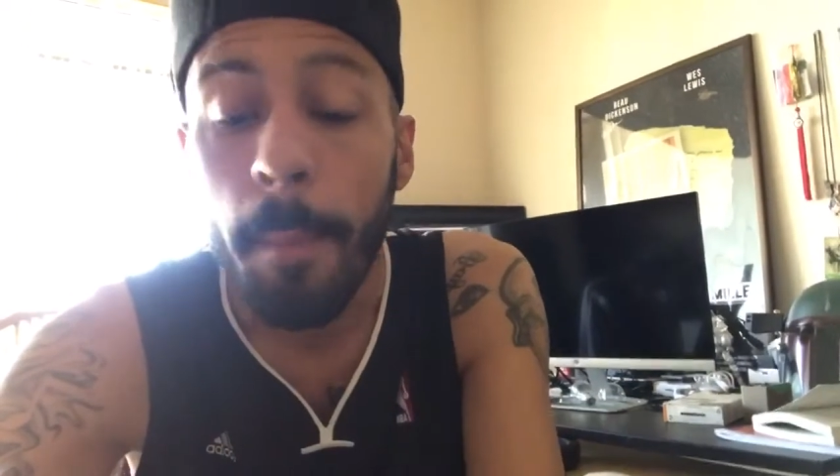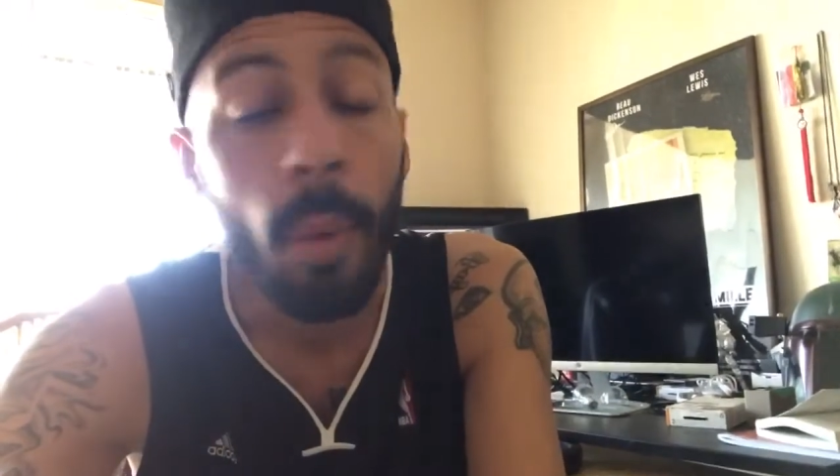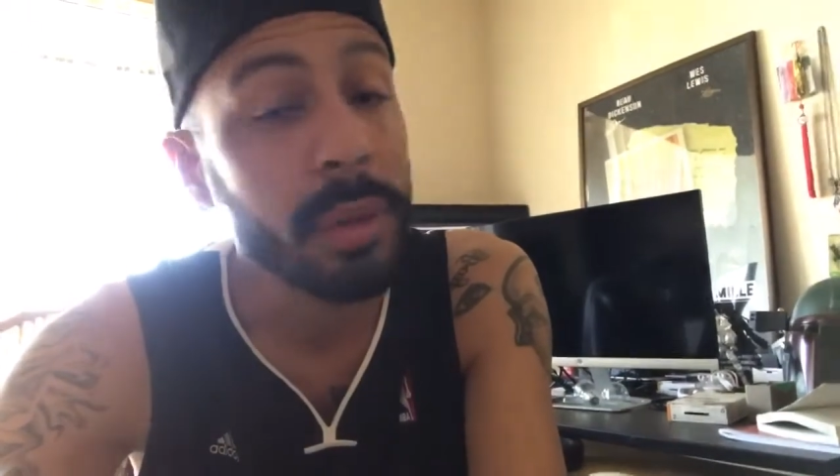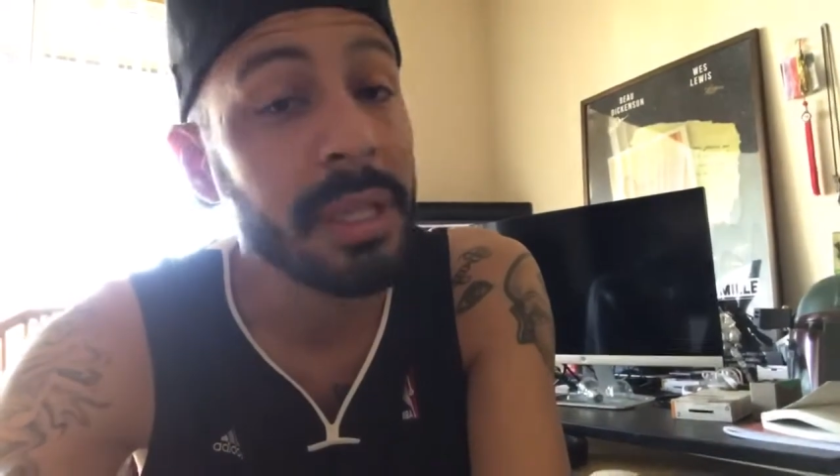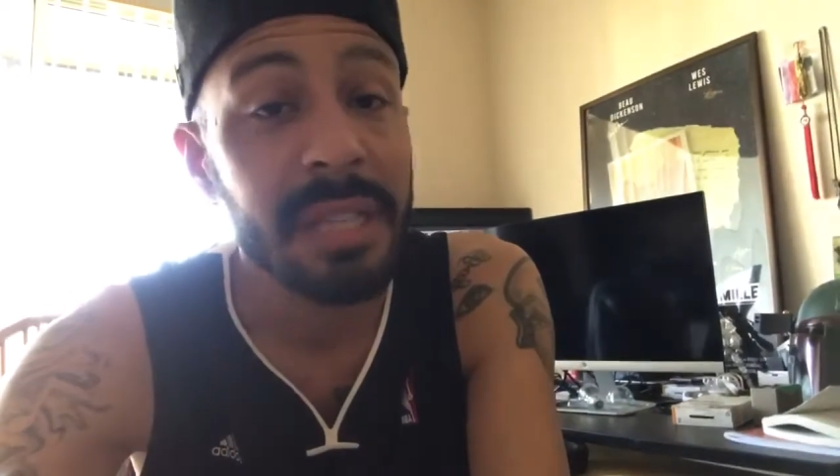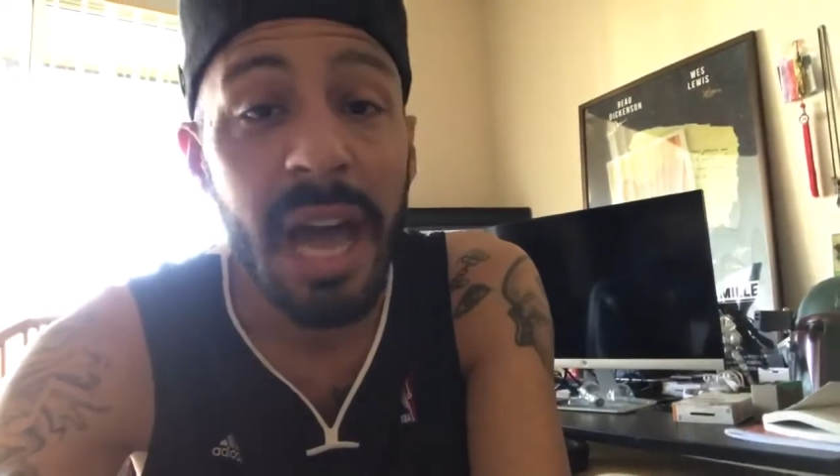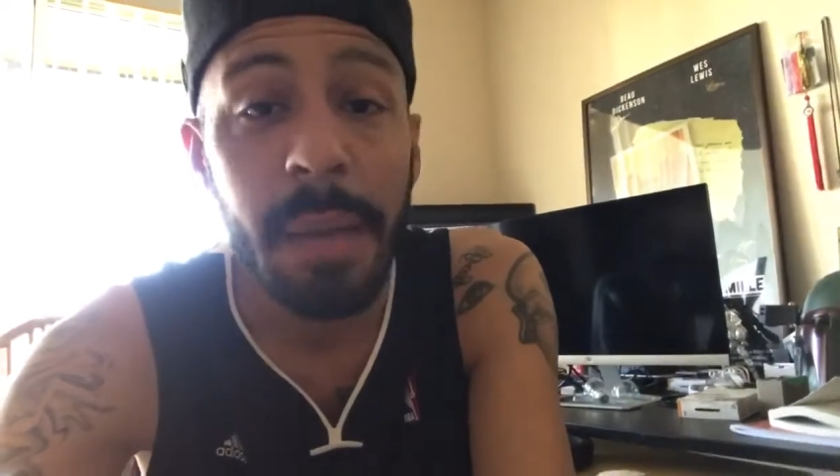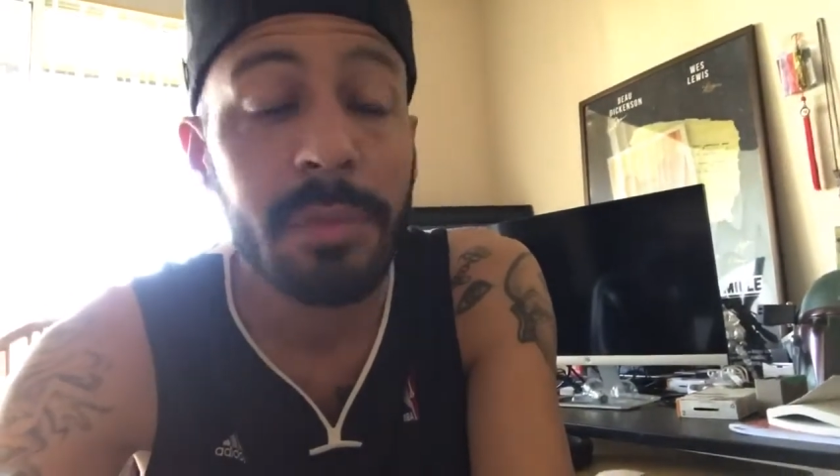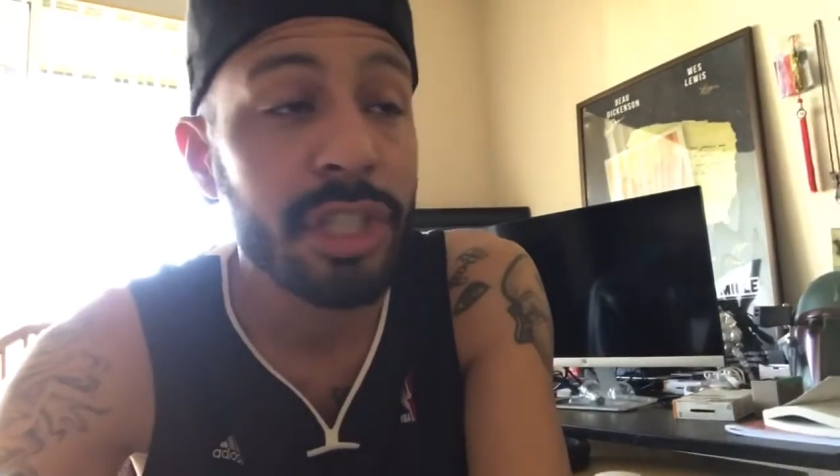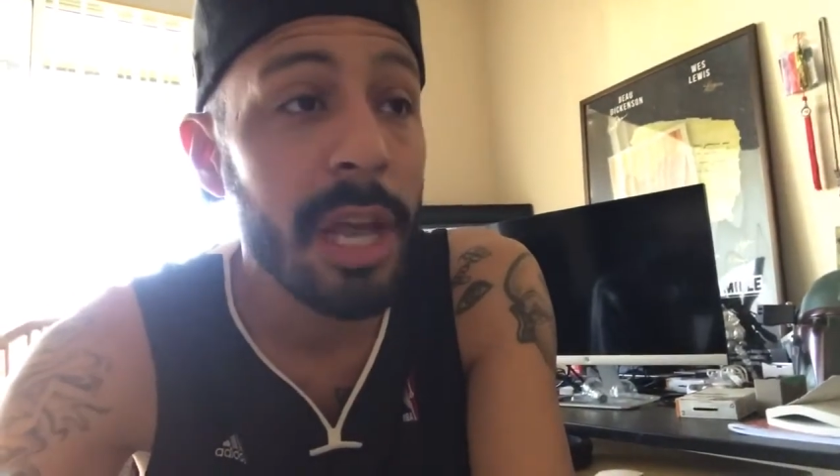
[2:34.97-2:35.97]
But with the
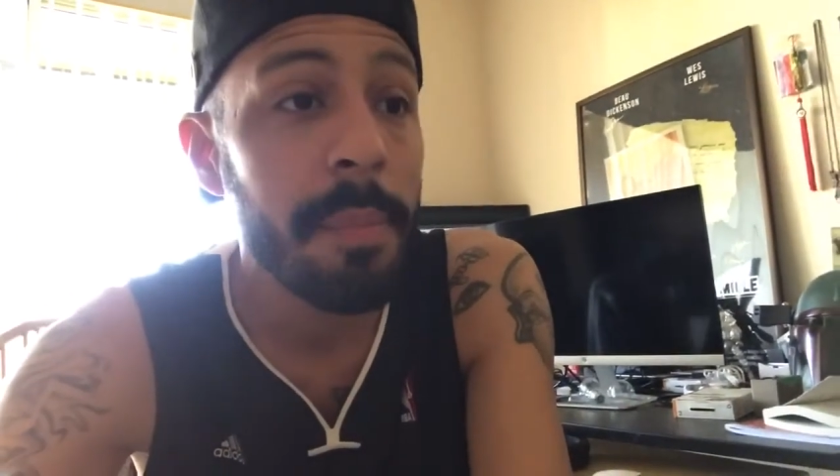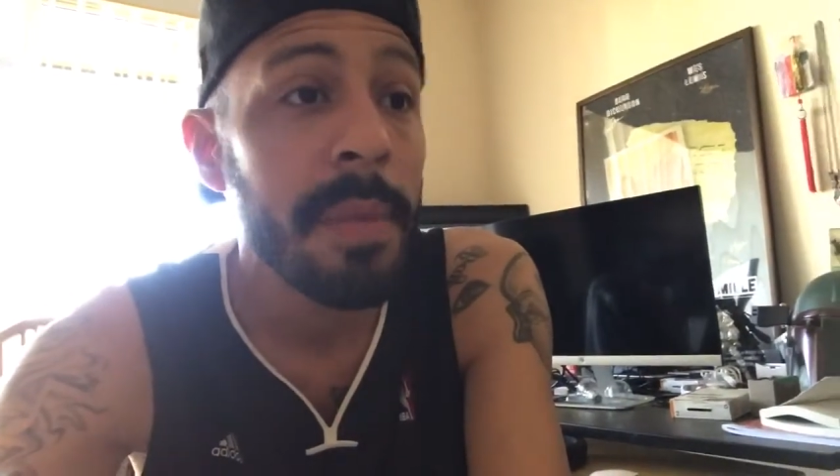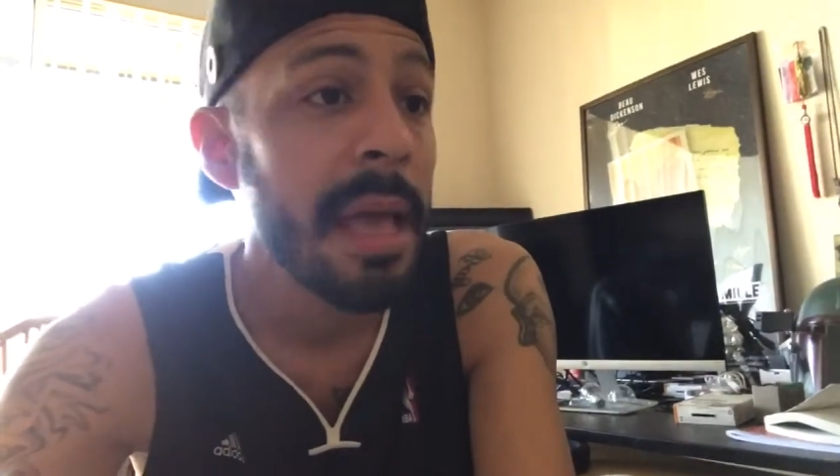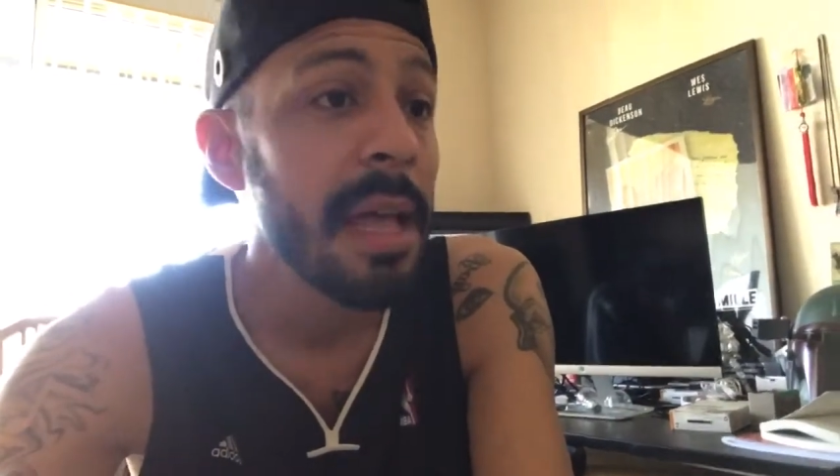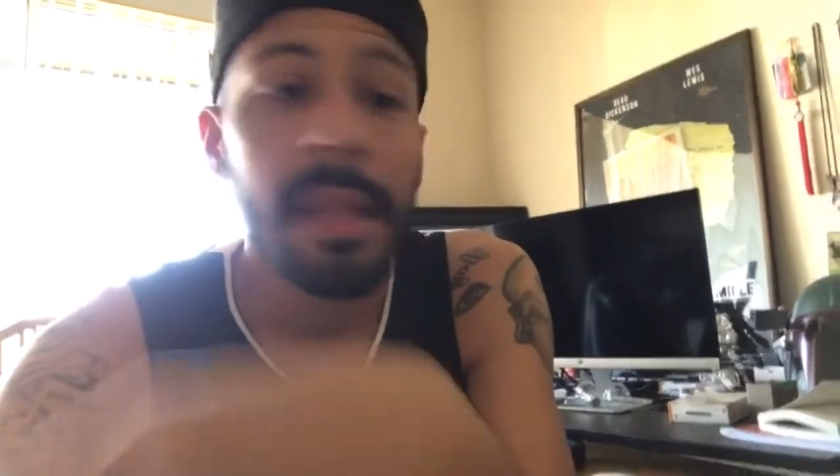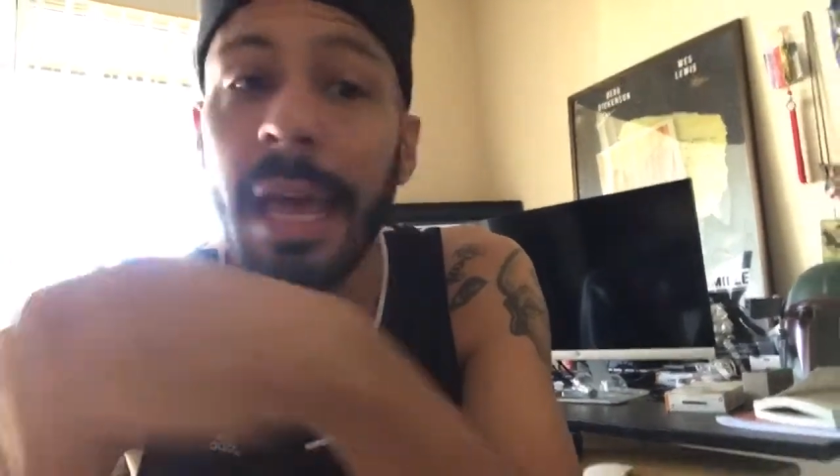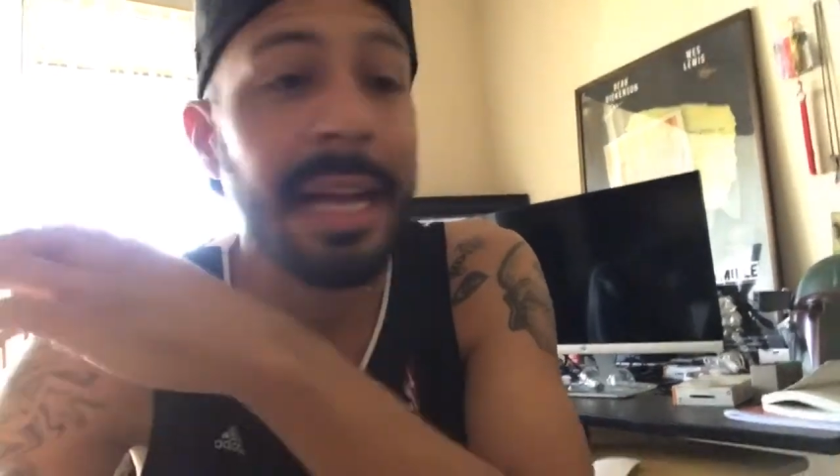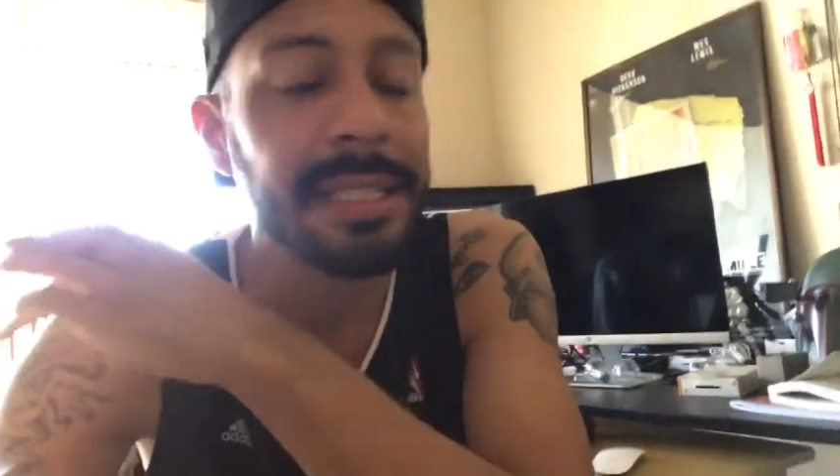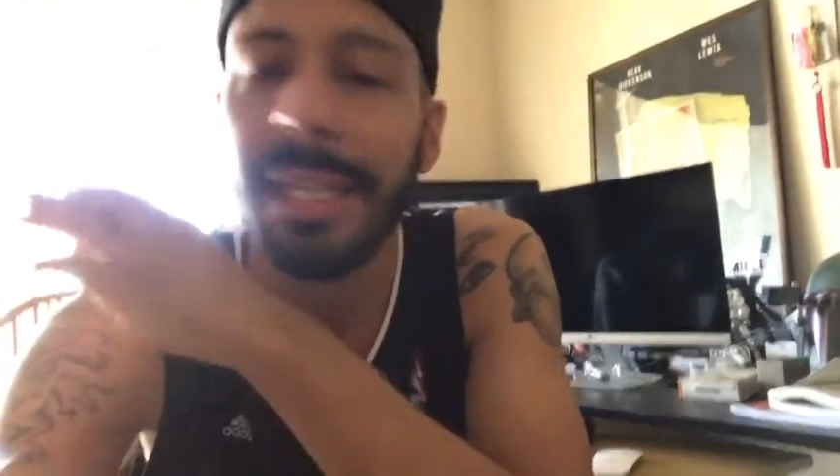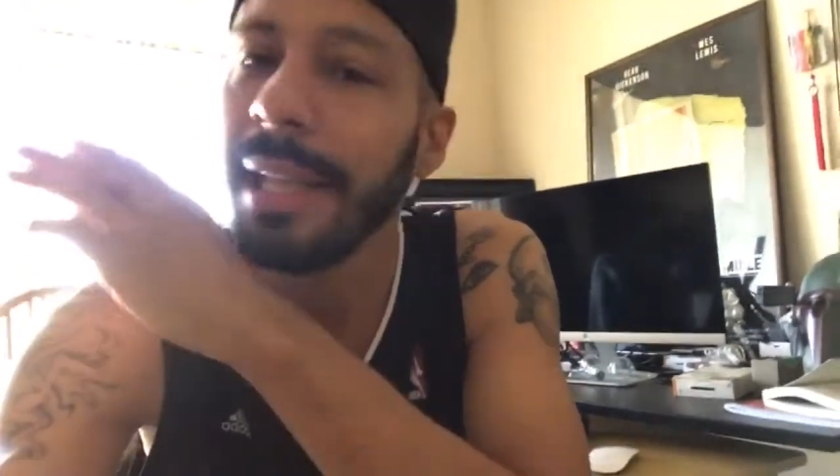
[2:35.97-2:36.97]
time gem,
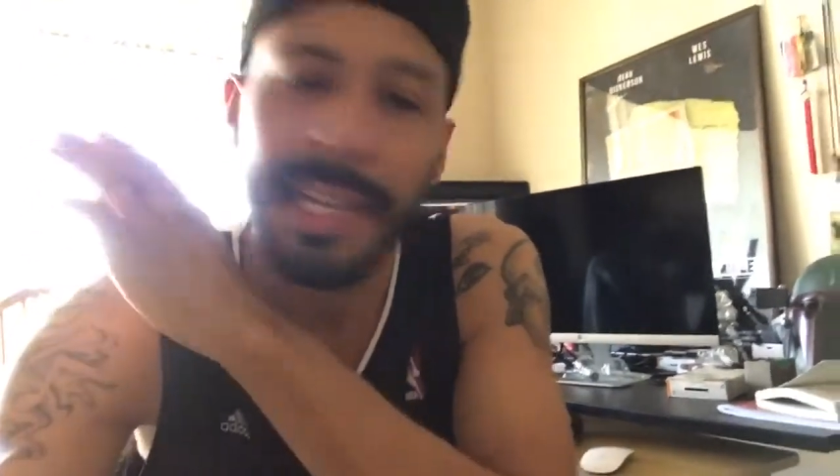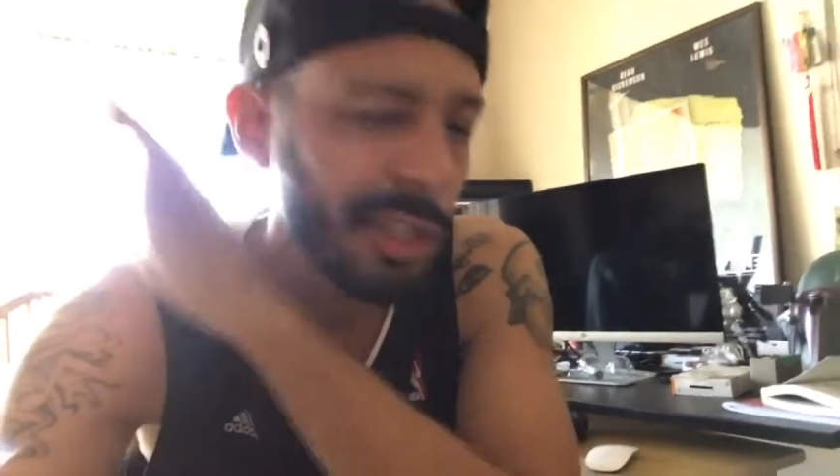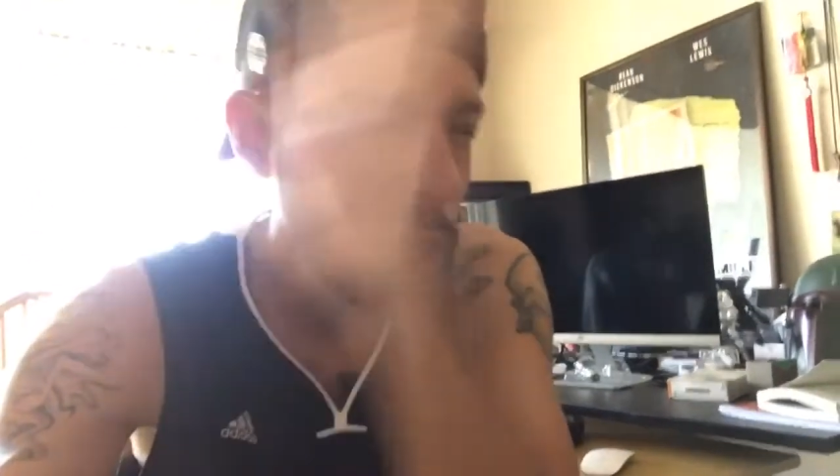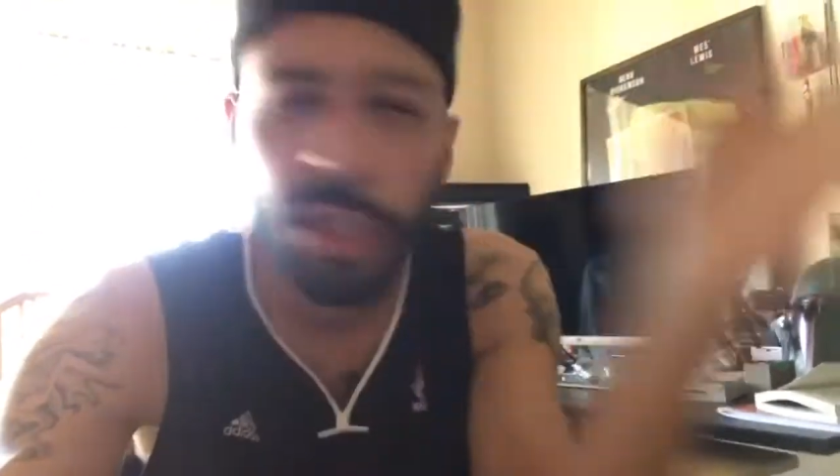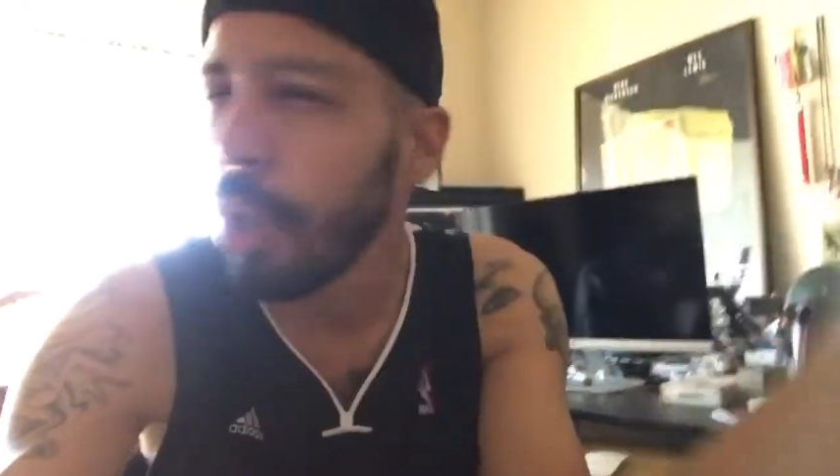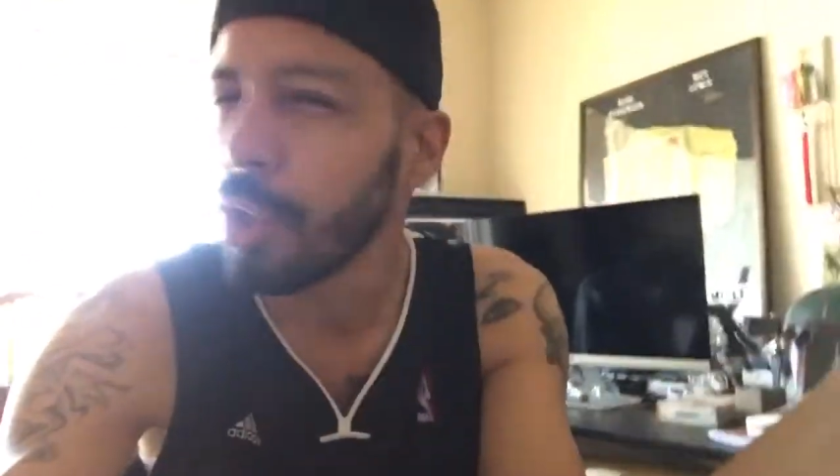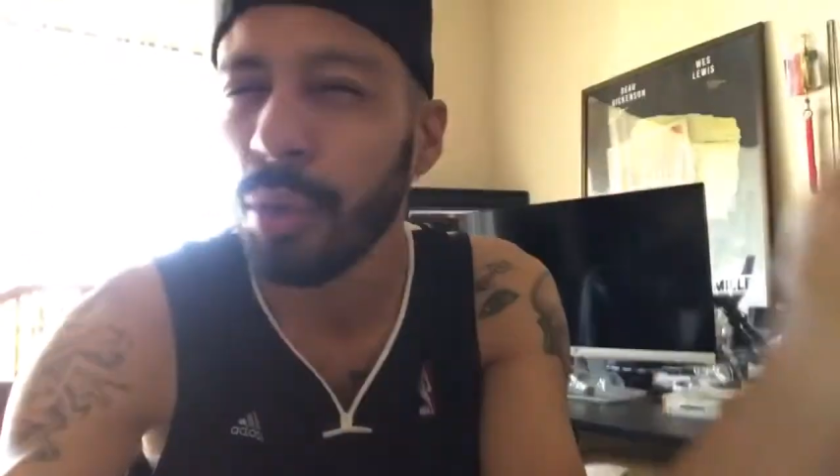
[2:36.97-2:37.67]
like I said, they can change all